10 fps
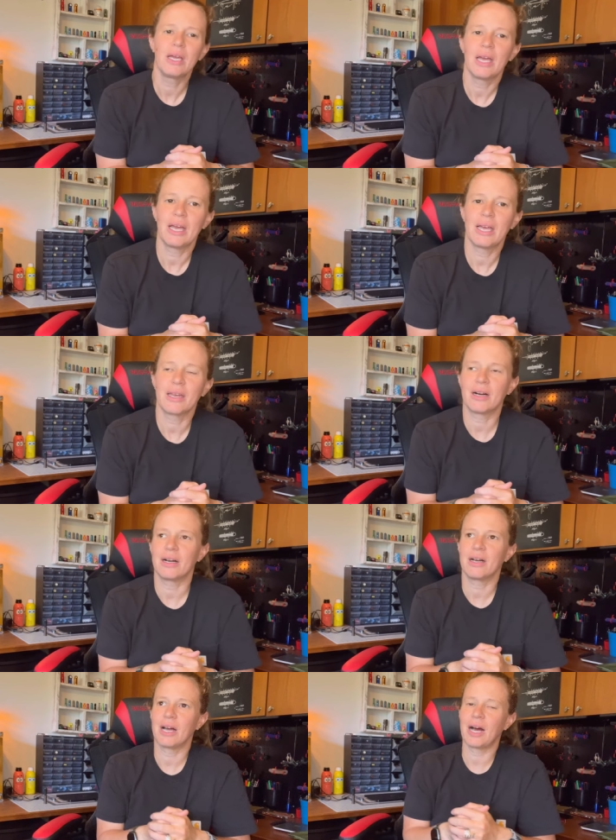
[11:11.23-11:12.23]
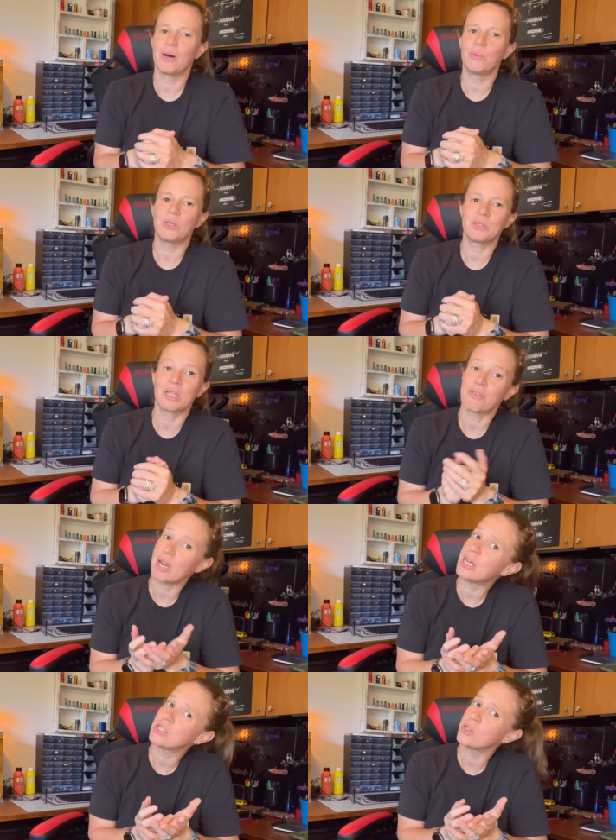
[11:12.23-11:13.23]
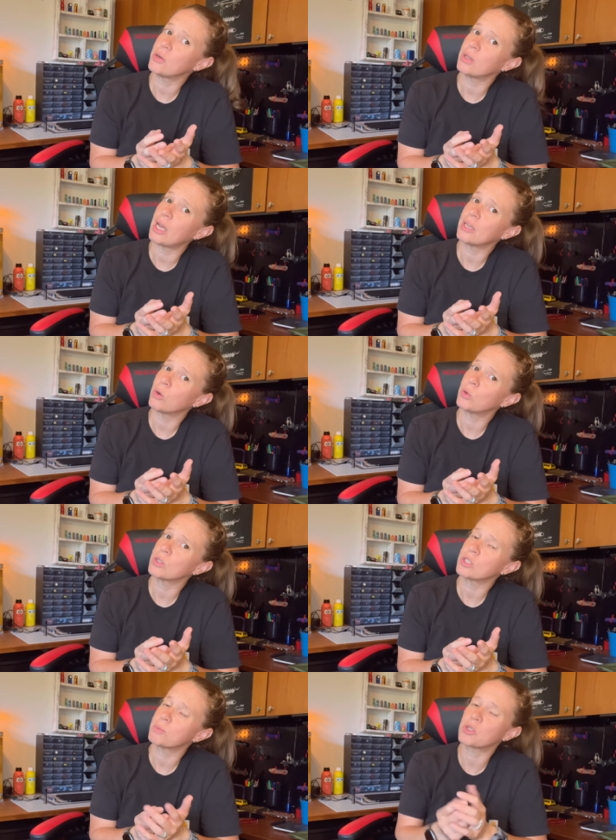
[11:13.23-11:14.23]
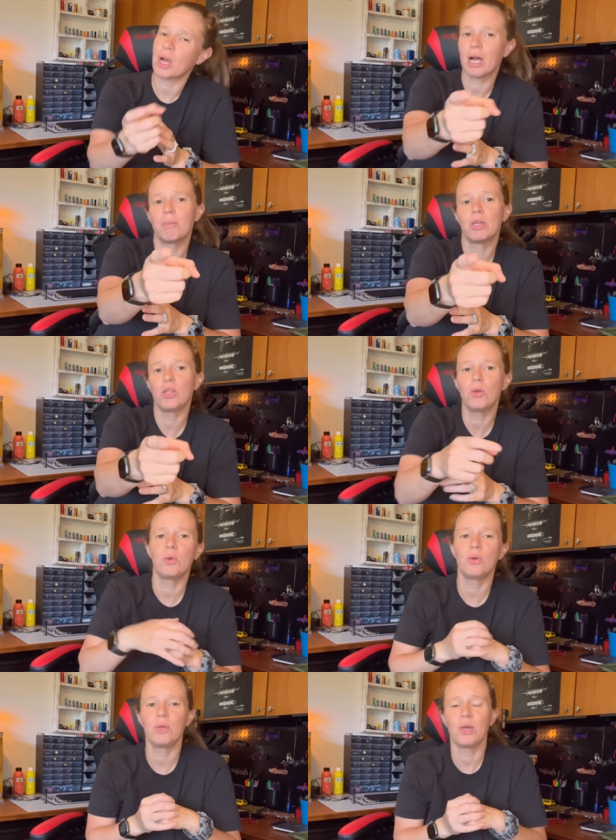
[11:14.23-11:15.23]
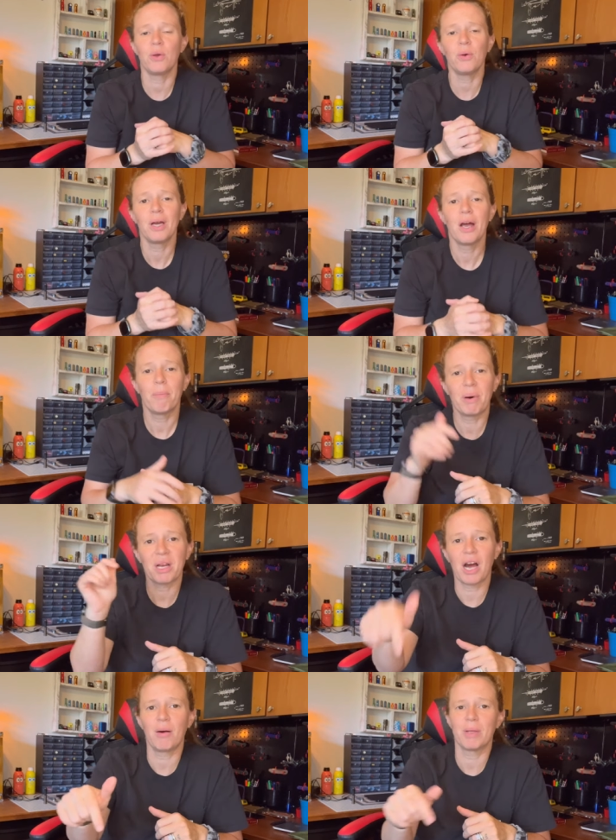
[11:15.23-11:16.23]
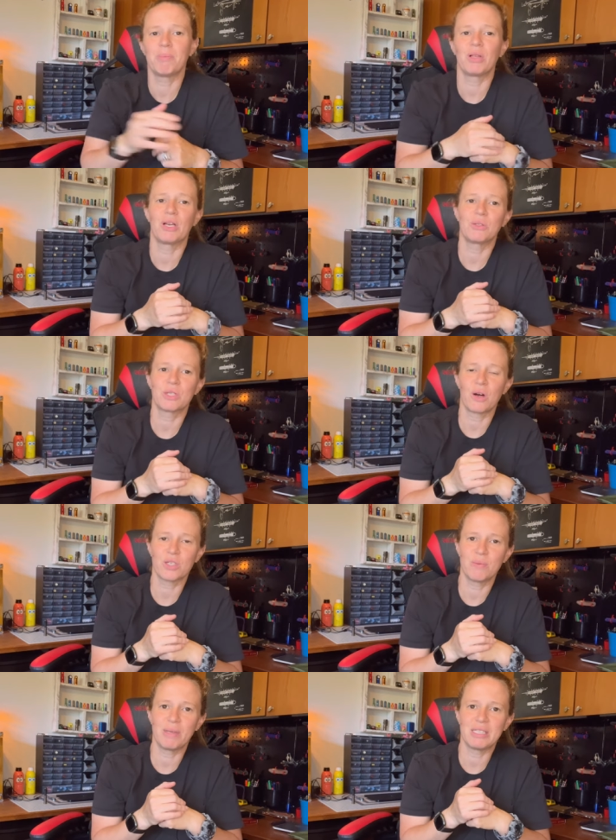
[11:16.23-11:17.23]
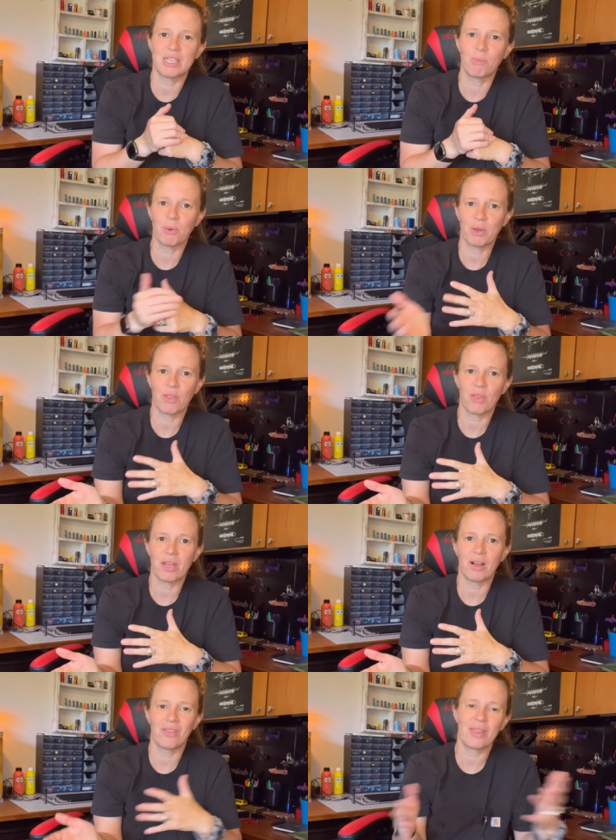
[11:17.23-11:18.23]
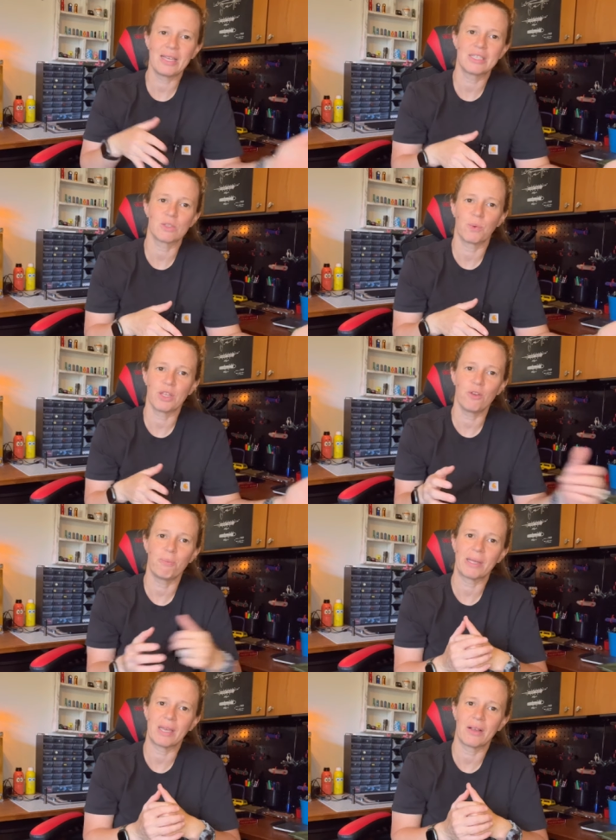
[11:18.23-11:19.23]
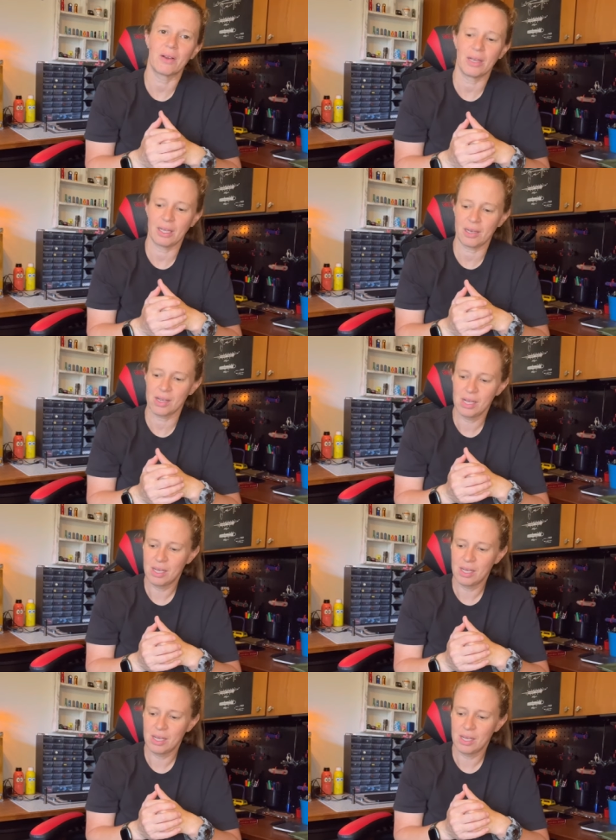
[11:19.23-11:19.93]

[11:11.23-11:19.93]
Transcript: And uh, I will never ask you to like or subscribe. You do you. But comment below. Talk to me. Tell me what you think on this, what you've been carrying.